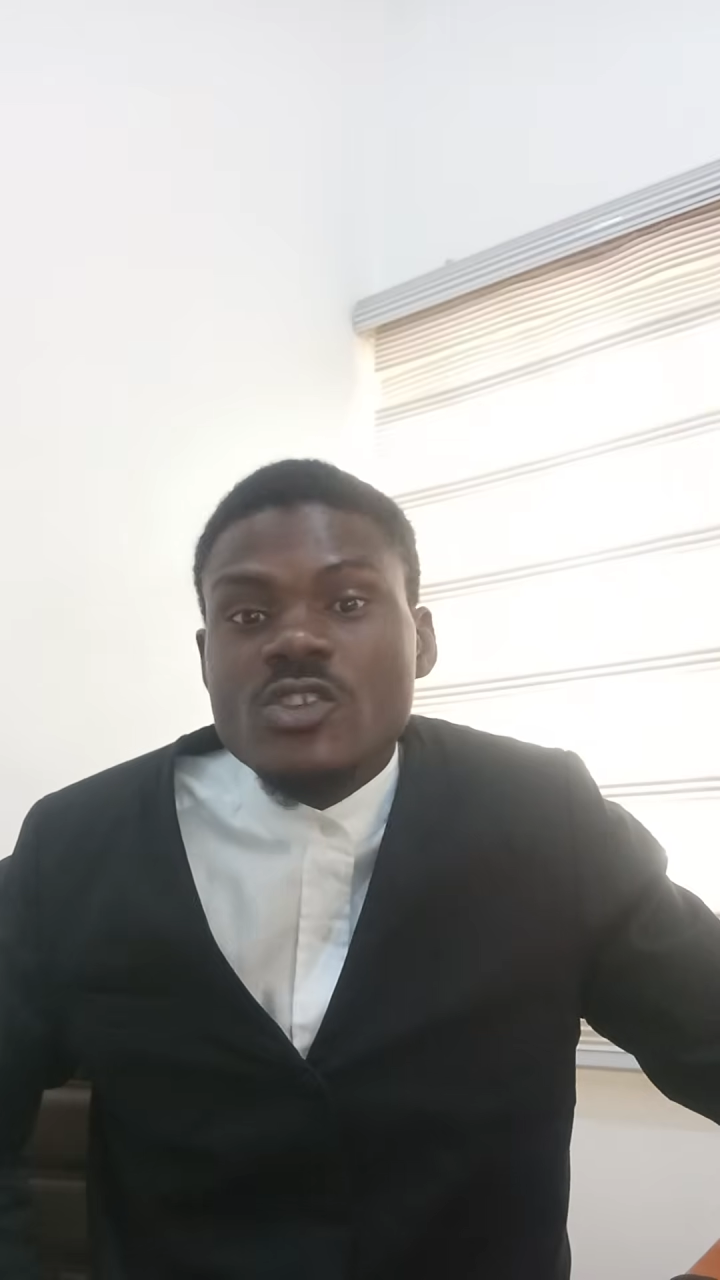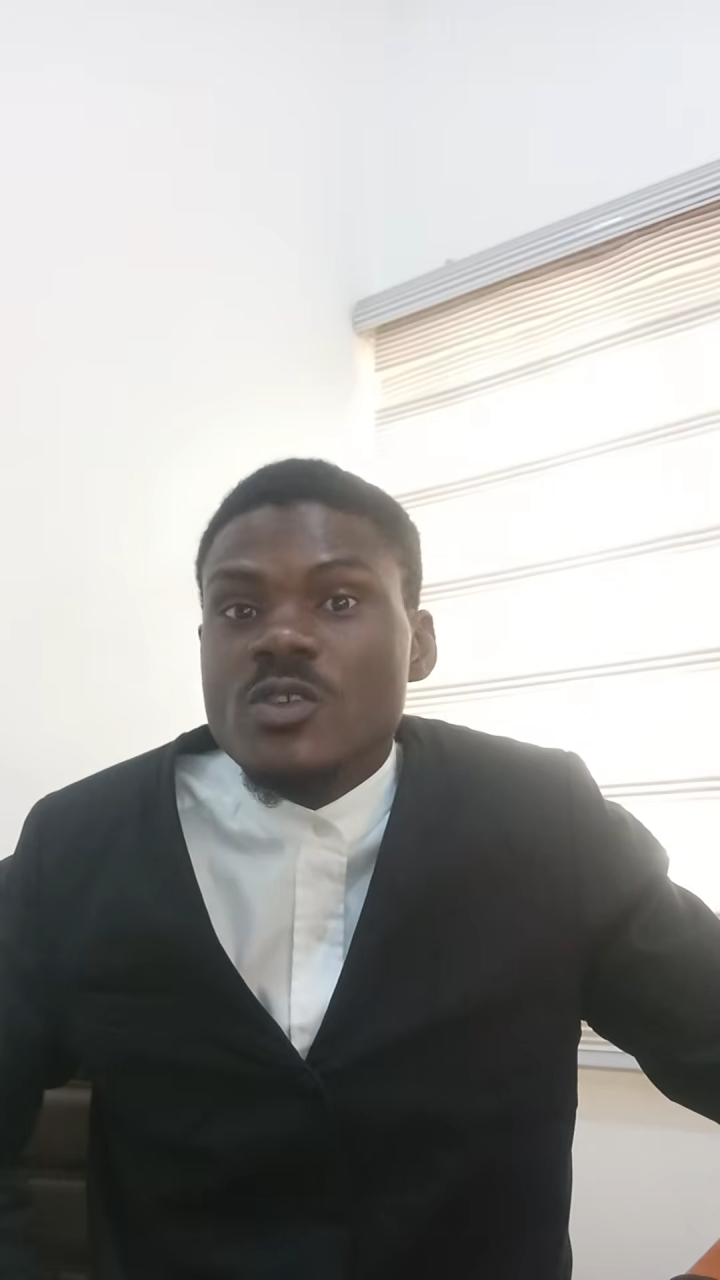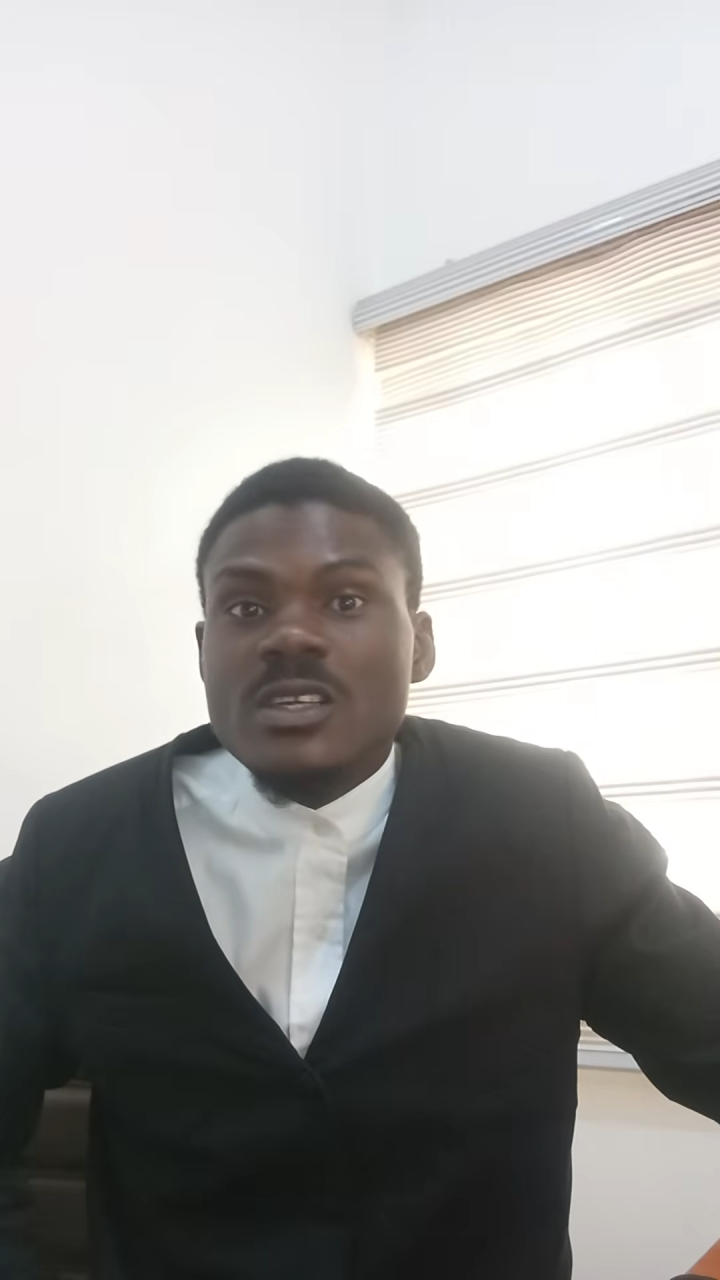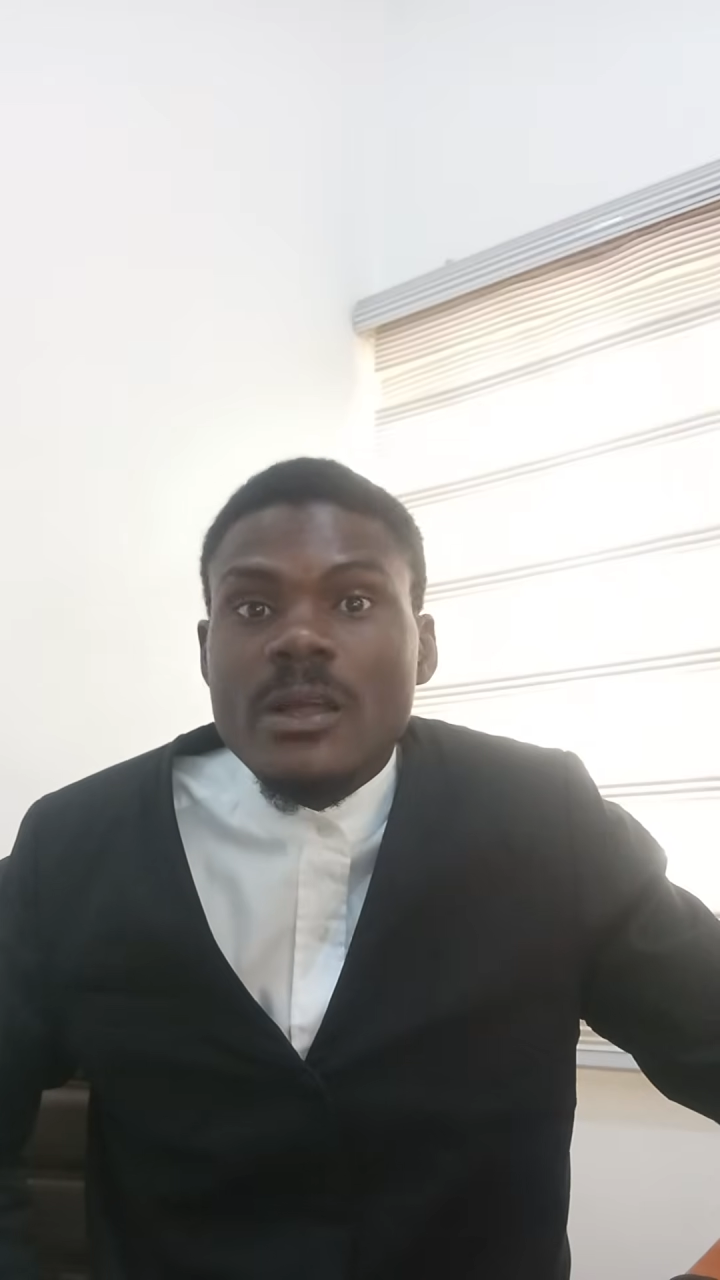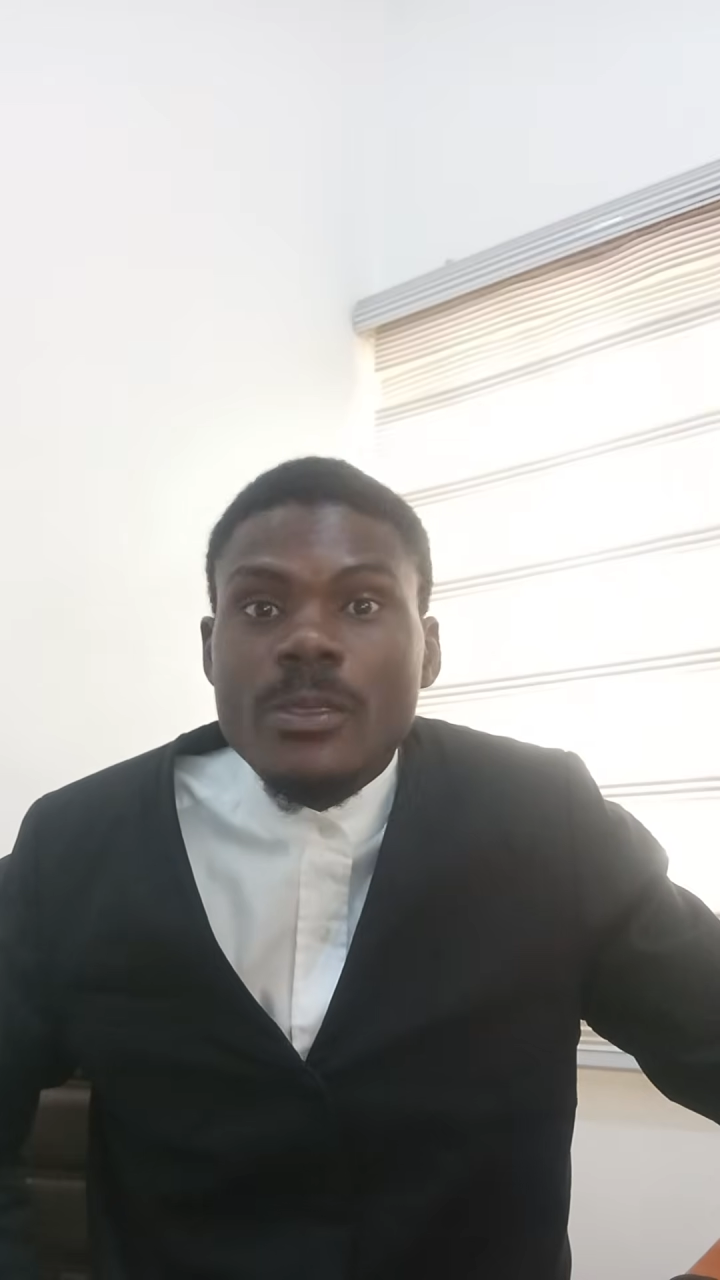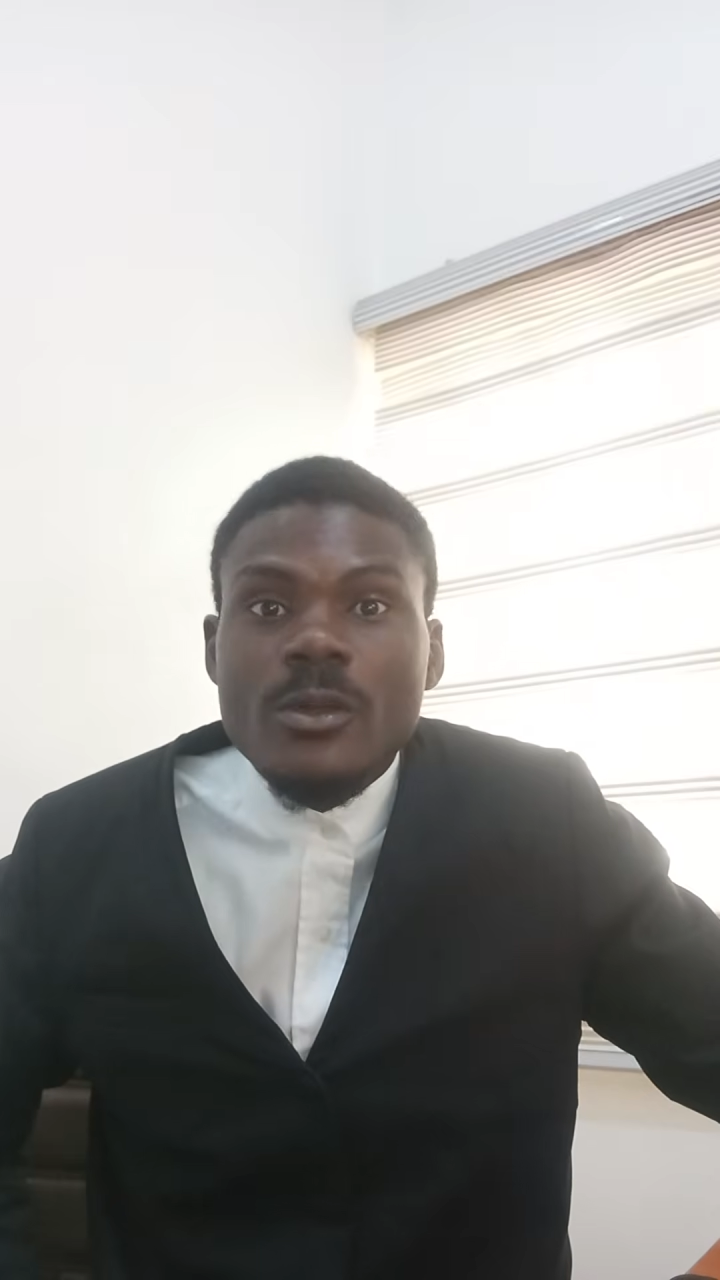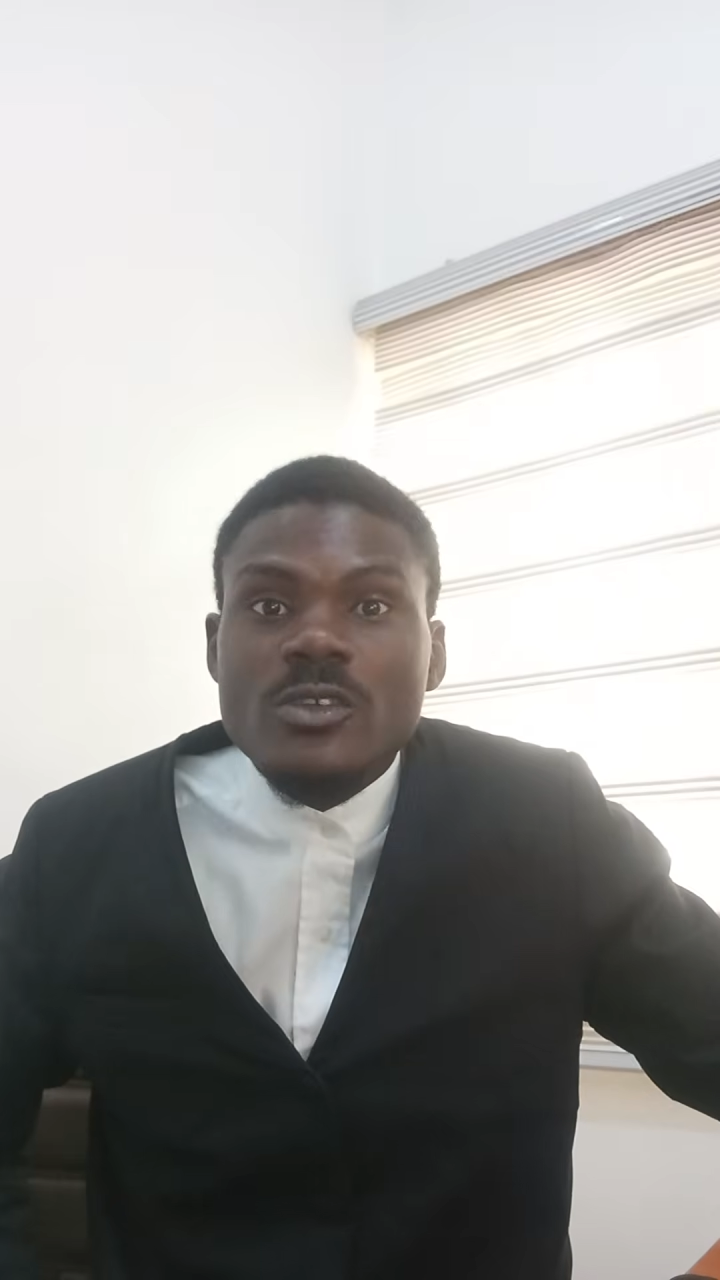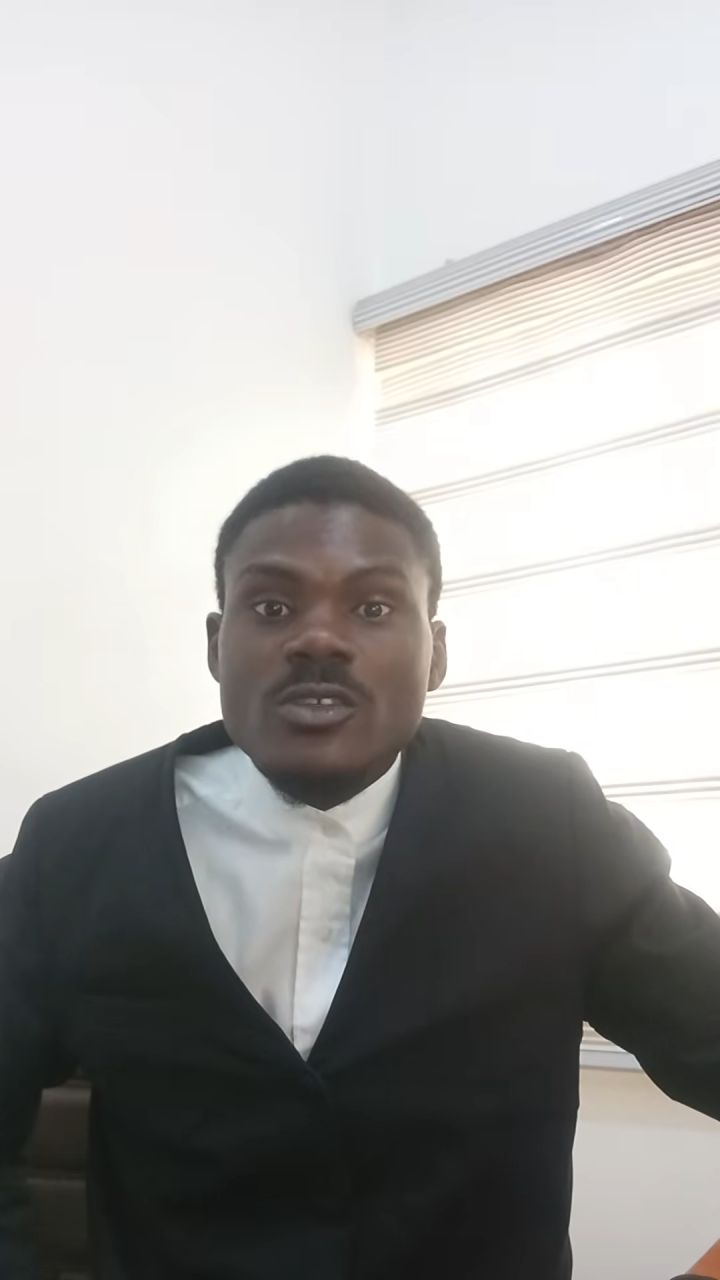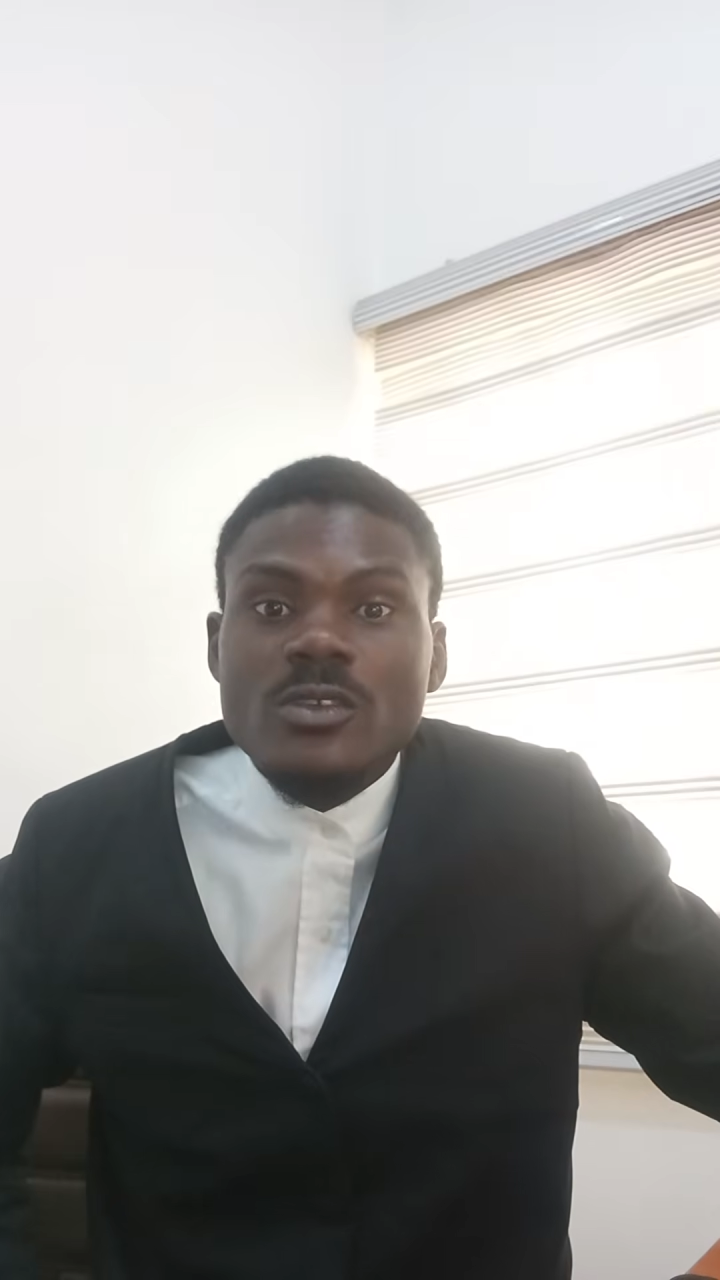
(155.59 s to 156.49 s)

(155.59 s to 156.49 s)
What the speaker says: you cannot